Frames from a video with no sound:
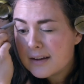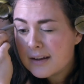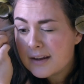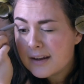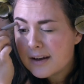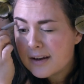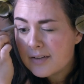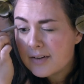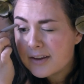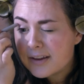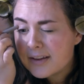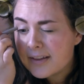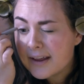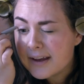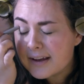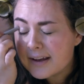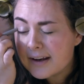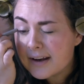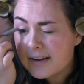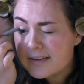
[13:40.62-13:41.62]
and I really
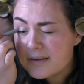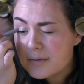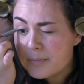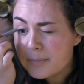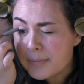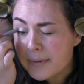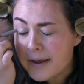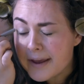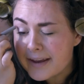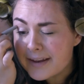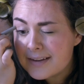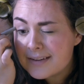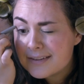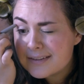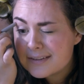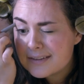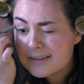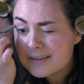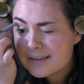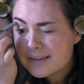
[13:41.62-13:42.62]
like it as a
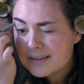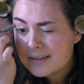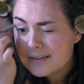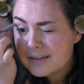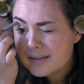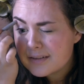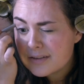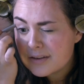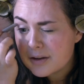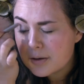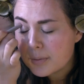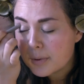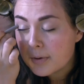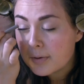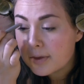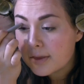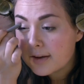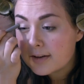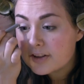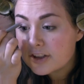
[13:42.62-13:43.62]
base to
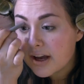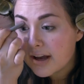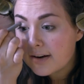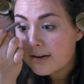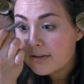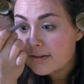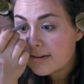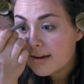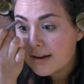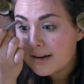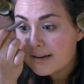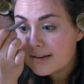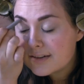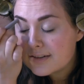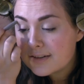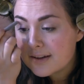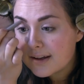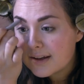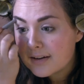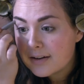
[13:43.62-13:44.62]
put the shadows on.
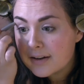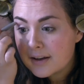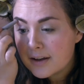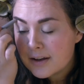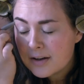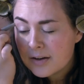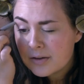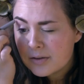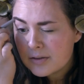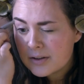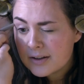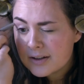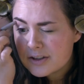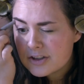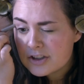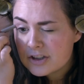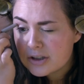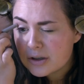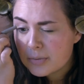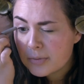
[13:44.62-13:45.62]
It's like really
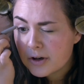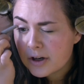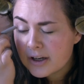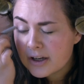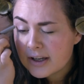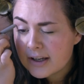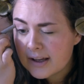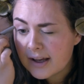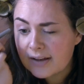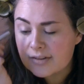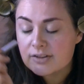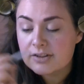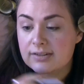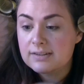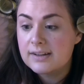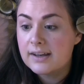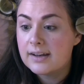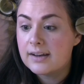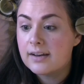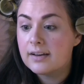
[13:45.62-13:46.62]
shimmery and
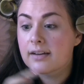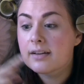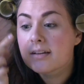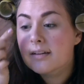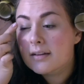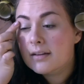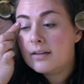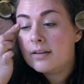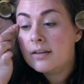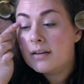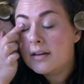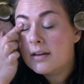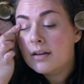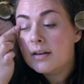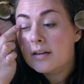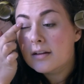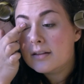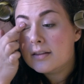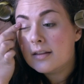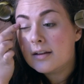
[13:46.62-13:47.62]
just like
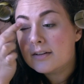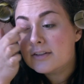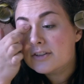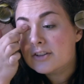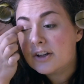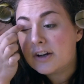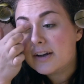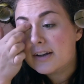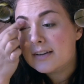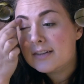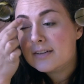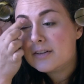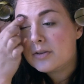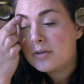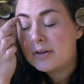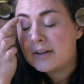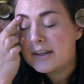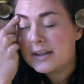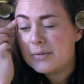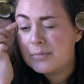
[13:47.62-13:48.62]
luxurious
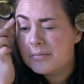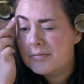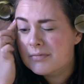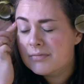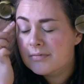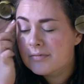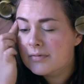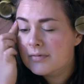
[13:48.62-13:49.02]
cream,